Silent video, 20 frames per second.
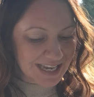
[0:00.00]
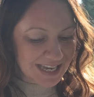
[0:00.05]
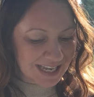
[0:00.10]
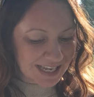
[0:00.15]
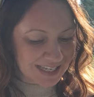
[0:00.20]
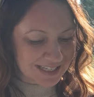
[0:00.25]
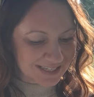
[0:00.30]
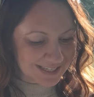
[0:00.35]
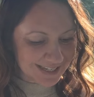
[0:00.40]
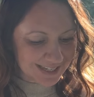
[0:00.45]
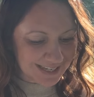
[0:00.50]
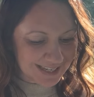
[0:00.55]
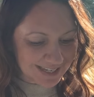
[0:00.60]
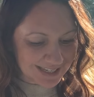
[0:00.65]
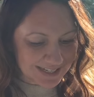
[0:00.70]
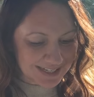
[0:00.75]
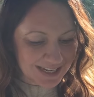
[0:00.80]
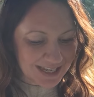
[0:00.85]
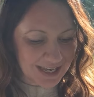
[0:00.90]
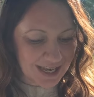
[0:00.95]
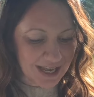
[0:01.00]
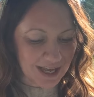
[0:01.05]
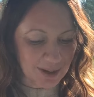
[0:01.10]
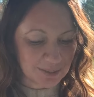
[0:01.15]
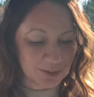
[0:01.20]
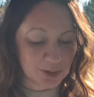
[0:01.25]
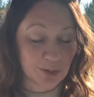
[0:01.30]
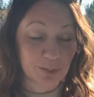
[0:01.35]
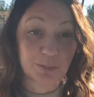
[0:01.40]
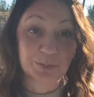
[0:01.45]
and then
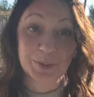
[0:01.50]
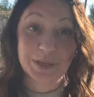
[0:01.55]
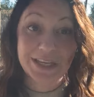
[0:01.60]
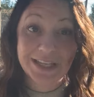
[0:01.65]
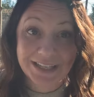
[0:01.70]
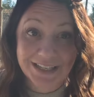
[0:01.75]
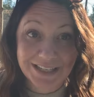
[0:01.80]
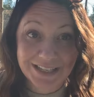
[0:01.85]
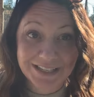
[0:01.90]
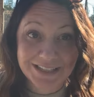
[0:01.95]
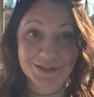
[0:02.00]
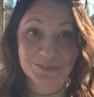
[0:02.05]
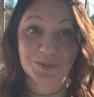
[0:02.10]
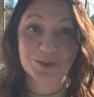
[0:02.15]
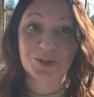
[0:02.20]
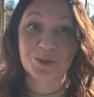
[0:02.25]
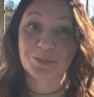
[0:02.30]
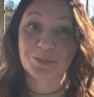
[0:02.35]
um, your peonies when your